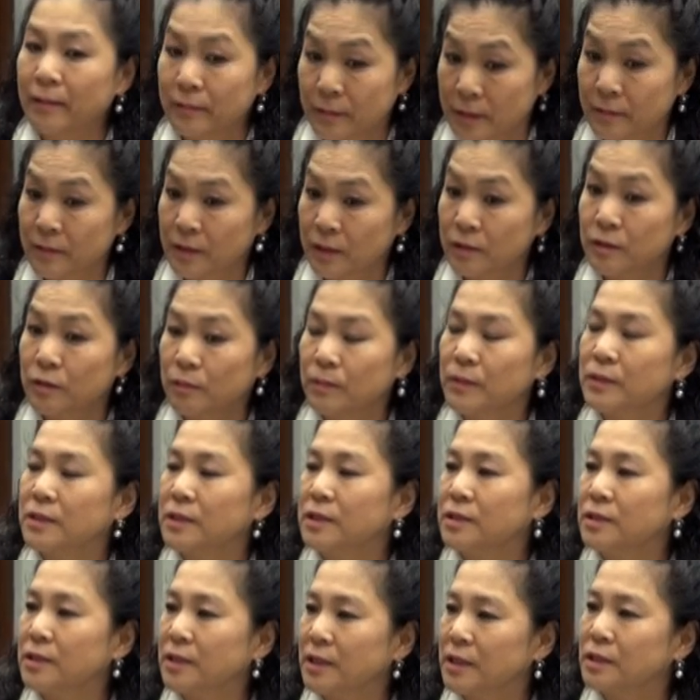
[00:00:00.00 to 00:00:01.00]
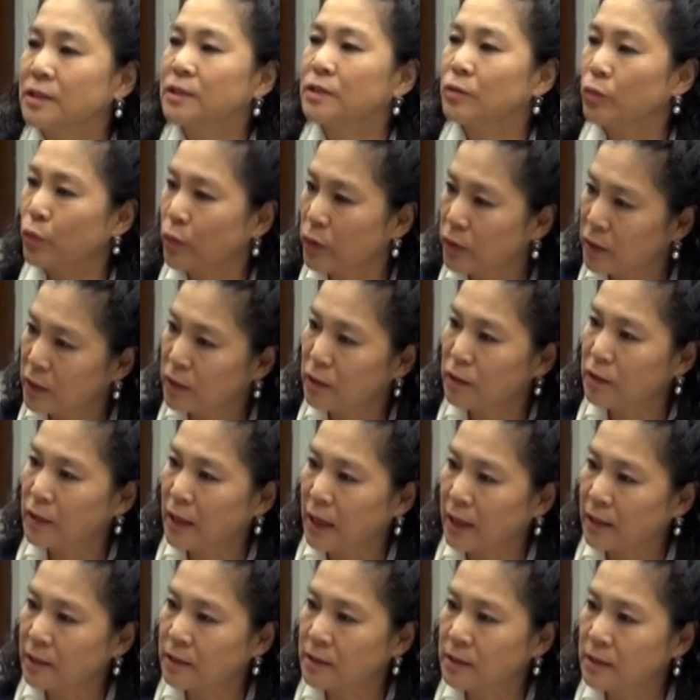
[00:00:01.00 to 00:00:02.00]
this visit is within
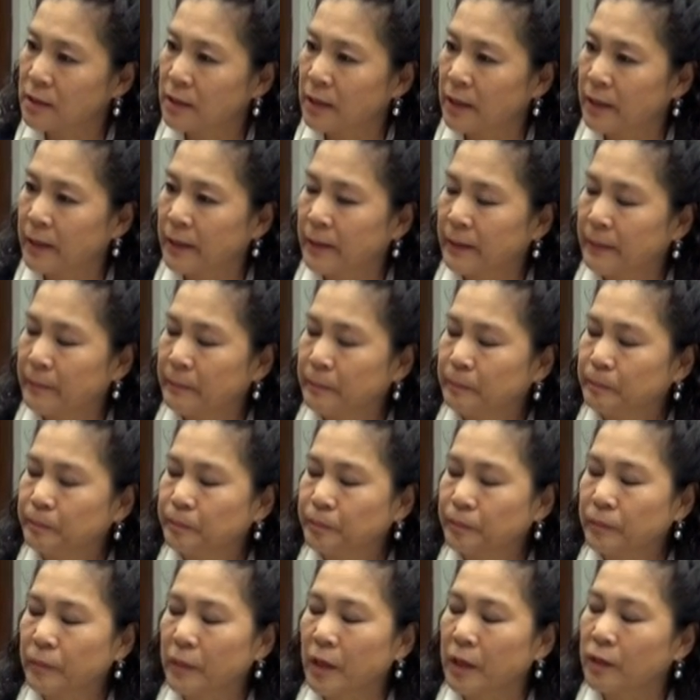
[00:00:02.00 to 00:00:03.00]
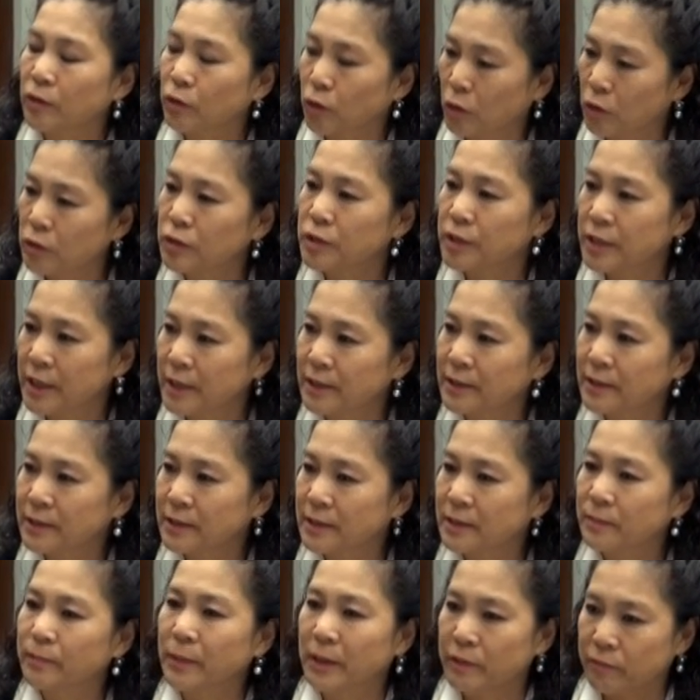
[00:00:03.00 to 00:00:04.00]
that
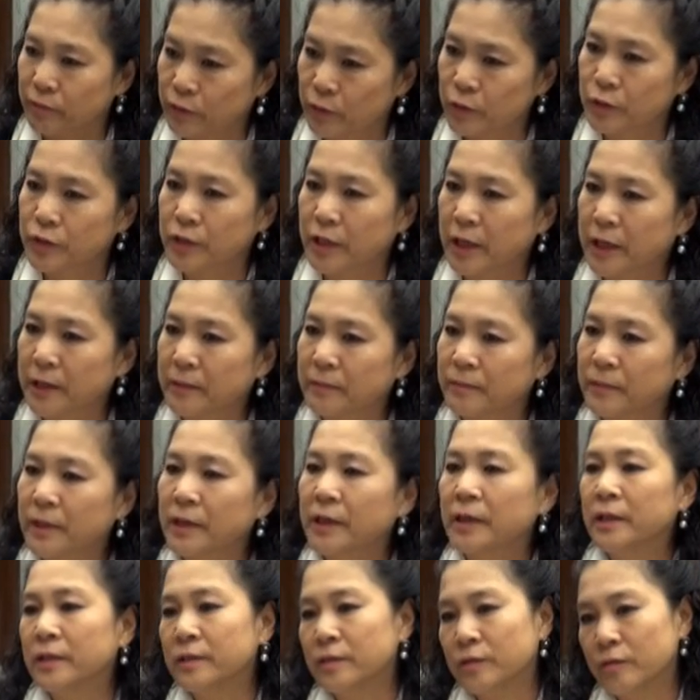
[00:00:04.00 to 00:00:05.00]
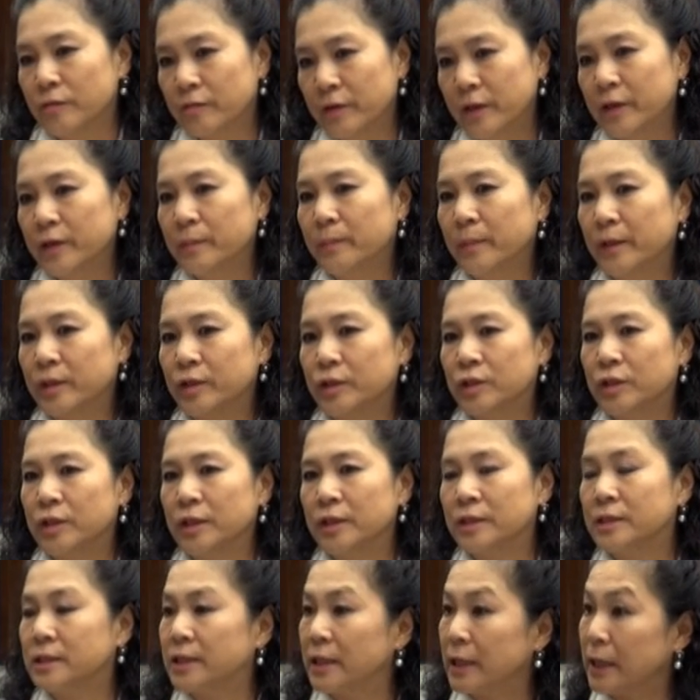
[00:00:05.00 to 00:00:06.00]
context, my first time. So very much
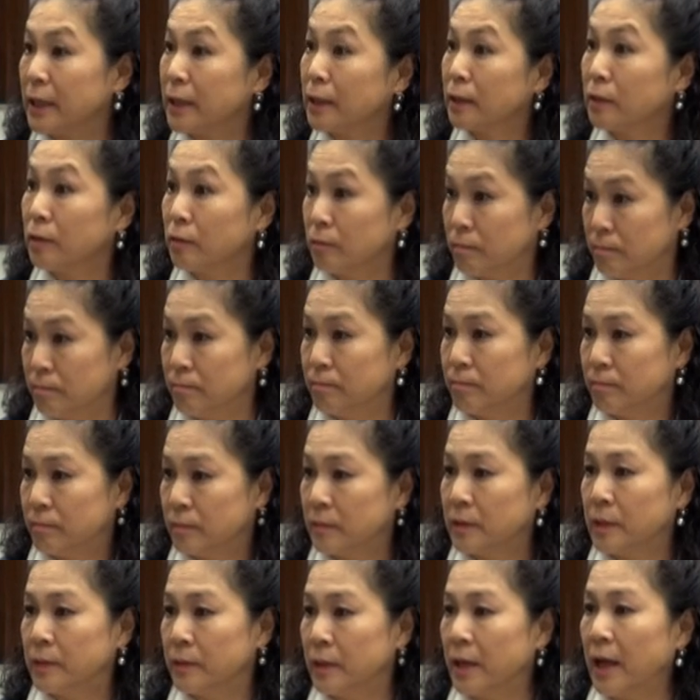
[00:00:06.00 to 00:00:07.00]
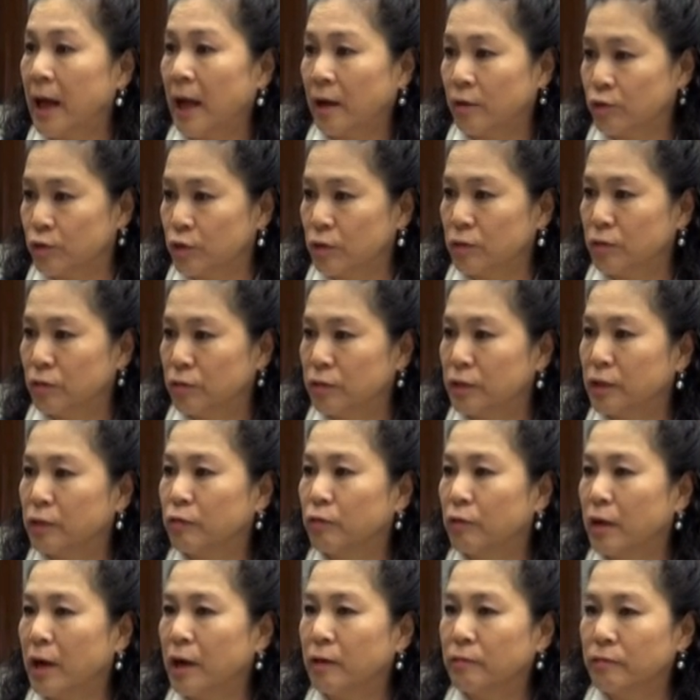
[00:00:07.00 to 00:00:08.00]
seeing the action on the
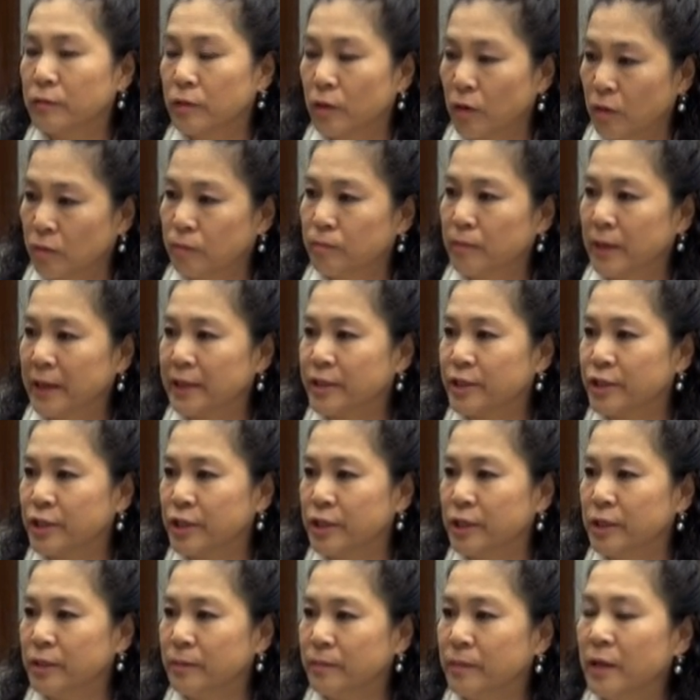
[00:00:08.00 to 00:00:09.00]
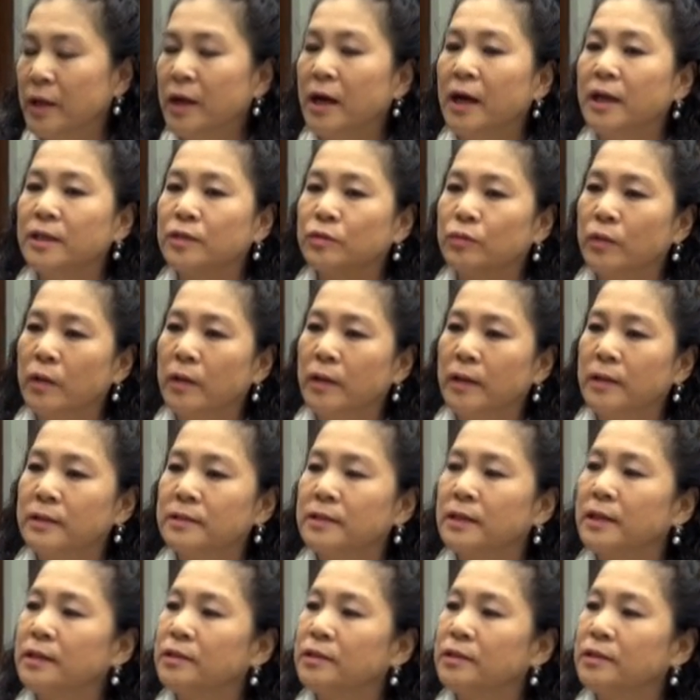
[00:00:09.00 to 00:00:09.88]
ground of my team, as well as